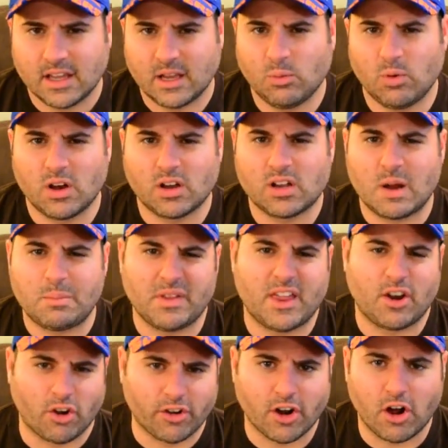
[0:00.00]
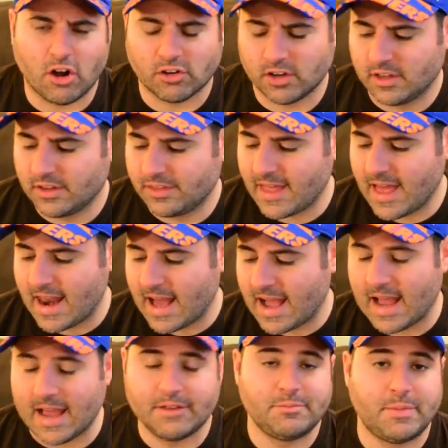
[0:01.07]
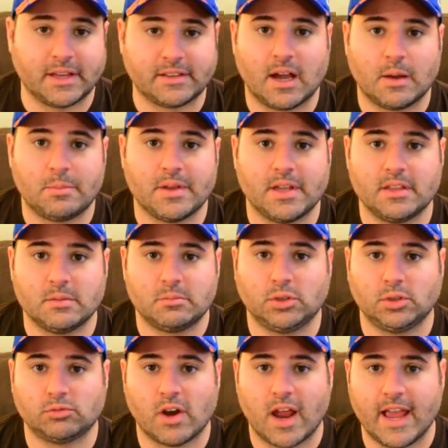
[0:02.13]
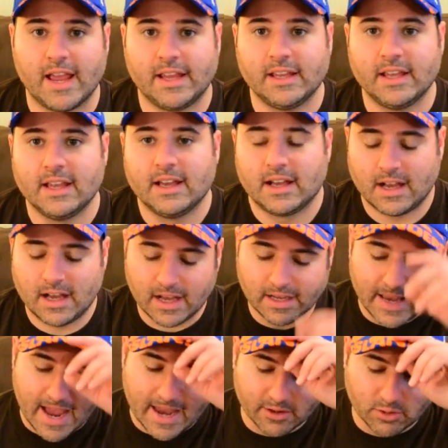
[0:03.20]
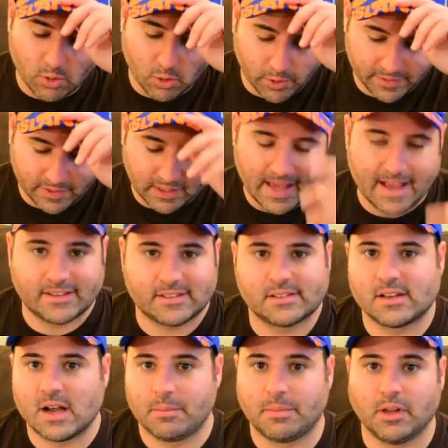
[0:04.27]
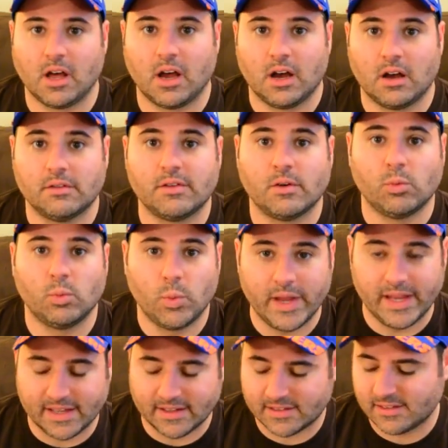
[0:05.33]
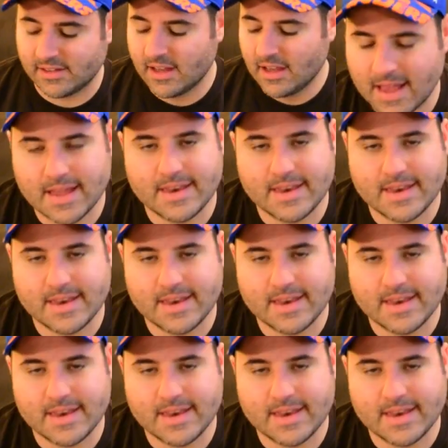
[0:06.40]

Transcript: and a couple that aren't horror that I've picked up in the Blu-ray uh, category in the last couple of weeks.